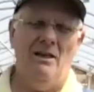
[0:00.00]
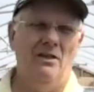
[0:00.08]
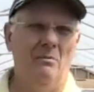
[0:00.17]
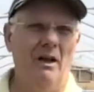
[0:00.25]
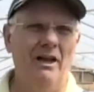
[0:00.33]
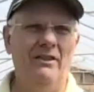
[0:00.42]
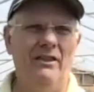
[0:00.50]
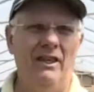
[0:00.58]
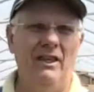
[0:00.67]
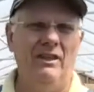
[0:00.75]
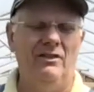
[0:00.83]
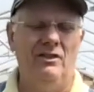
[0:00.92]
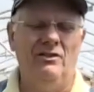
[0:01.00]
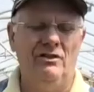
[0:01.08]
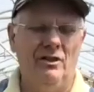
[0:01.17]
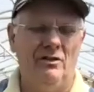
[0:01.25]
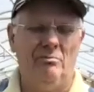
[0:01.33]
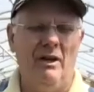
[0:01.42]
The main thing is that you
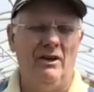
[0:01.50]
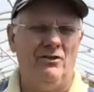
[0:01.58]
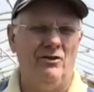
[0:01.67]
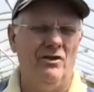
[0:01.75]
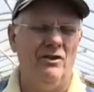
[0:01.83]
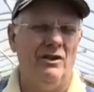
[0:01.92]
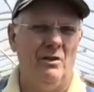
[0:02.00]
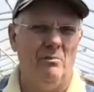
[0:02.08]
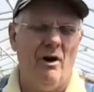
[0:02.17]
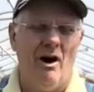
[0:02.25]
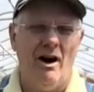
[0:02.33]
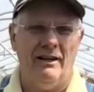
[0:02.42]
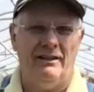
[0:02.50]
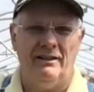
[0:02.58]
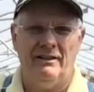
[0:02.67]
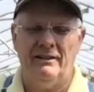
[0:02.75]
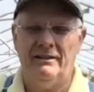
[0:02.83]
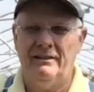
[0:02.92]
just make sure that the pot
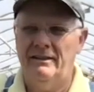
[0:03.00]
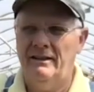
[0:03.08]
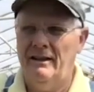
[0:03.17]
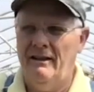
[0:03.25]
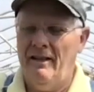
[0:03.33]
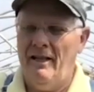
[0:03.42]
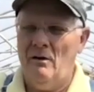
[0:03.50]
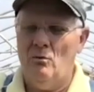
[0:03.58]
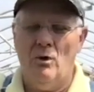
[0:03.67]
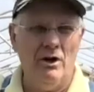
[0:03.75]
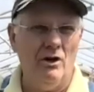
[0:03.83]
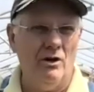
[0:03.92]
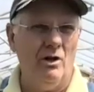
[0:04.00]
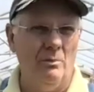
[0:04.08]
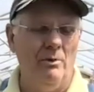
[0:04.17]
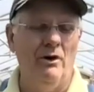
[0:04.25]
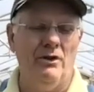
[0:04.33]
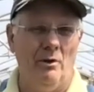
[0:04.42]
where you're going to
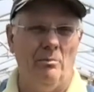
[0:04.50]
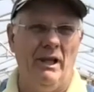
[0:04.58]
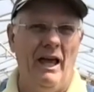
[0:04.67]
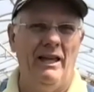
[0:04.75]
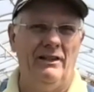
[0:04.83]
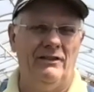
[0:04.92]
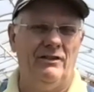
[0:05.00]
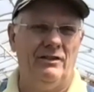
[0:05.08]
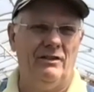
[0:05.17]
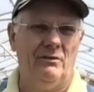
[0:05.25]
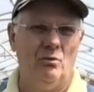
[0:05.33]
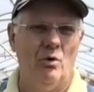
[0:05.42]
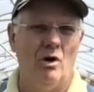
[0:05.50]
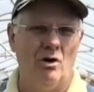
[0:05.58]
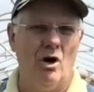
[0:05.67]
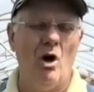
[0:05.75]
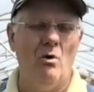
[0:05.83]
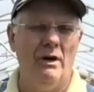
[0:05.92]
put the plants will
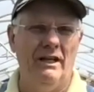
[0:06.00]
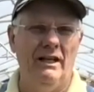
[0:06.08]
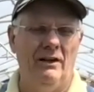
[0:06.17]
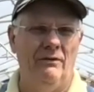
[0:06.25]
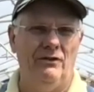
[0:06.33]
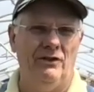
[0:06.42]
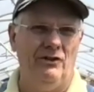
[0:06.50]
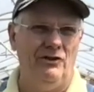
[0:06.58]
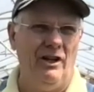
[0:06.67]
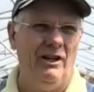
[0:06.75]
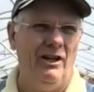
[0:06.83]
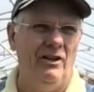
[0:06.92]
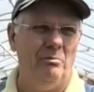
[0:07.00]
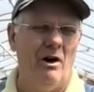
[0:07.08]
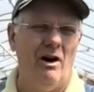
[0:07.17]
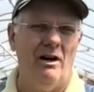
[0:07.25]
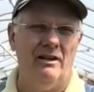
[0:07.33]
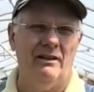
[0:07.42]
grow in it. If it's a shady spot,